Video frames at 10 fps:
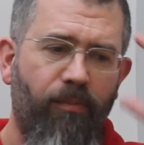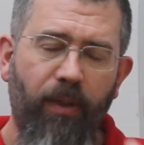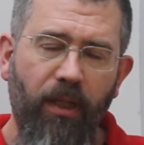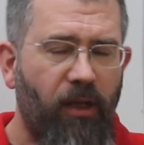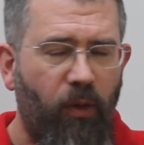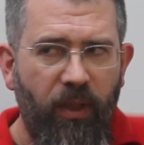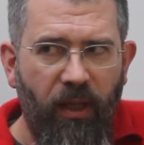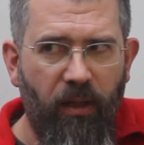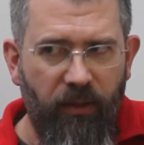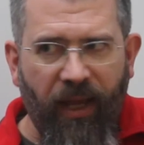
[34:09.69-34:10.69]
But, we
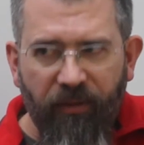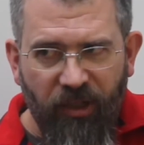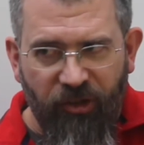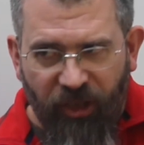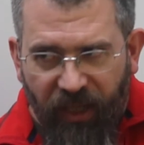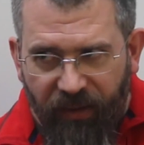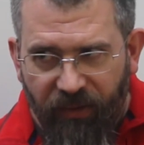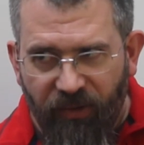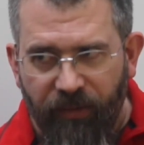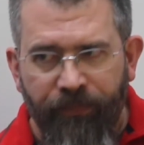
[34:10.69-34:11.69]
can't count our
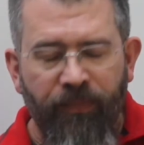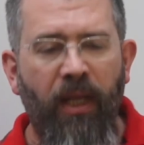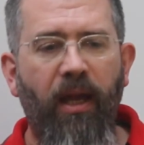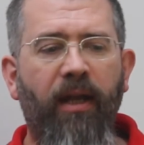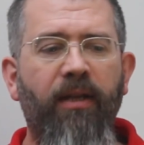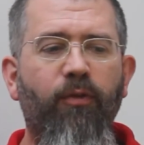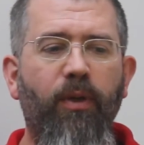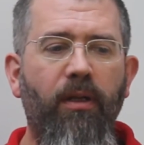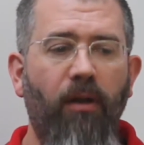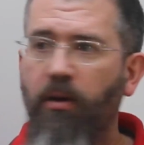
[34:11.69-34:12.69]
chickens. And if
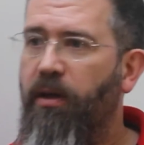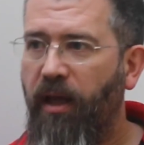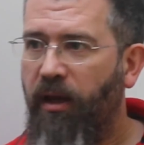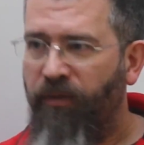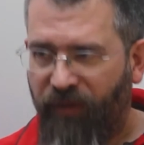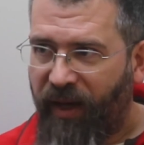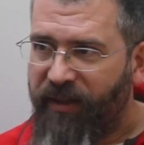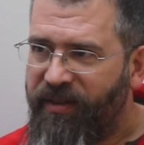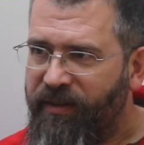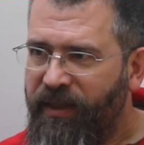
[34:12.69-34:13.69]
we're not going to go
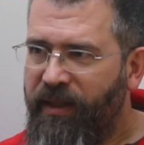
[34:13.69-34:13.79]
fut,